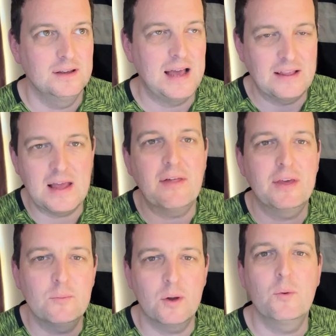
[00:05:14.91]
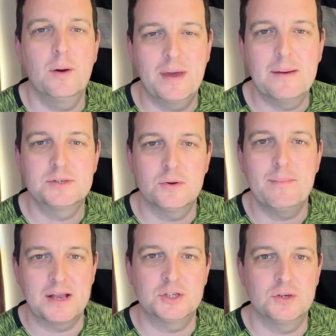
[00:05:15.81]
I, I think we won't be able to
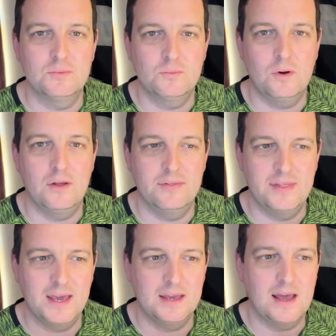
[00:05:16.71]
imagine what they